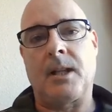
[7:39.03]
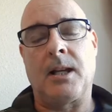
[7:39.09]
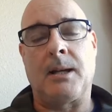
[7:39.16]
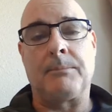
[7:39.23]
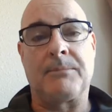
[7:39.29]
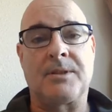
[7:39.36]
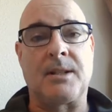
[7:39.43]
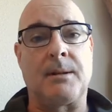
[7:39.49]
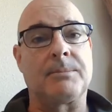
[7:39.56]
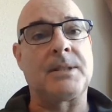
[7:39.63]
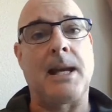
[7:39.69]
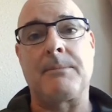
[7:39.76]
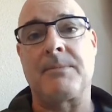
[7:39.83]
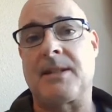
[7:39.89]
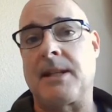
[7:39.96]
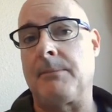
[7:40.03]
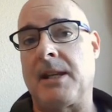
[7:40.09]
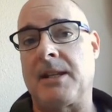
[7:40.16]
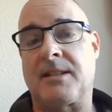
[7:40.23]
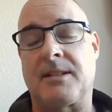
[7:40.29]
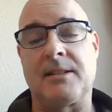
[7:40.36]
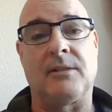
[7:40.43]
um, sometimes they
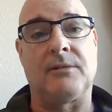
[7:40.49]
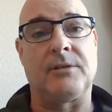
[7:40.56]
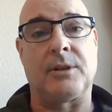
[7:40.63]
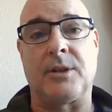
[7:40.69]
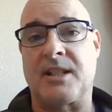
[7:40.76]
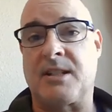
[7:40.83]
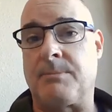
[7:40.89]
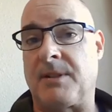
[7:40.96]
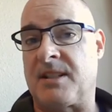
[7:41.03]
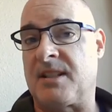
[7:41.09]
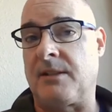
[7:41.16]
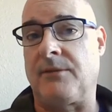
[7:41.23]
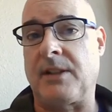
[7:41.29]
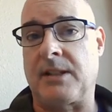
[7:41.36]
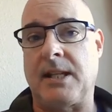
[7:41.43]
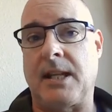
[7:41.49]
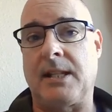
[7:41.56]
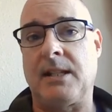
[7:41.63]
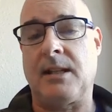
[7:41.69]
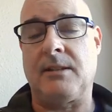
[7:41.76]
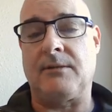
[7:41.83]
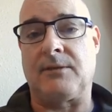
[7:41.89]
may steal very specific
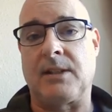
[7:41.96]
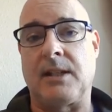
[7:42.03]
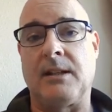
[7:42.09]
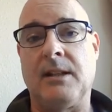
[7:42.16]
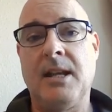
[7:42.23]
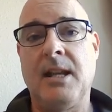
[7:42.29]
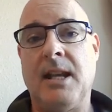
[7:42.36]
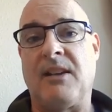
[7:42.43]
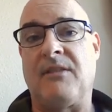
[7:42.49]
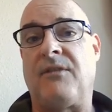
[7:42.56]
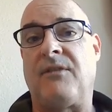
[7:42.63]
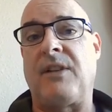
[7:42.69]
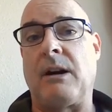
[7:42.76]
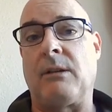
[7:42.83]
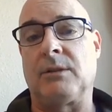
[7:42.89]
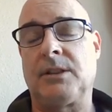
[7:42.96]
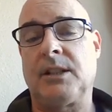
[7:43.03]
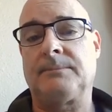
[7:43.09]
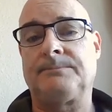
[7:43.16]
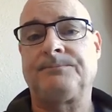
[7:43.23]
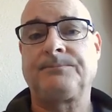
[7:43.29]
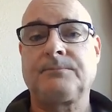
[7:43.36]
data if they have found
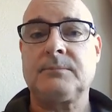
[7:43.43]
it,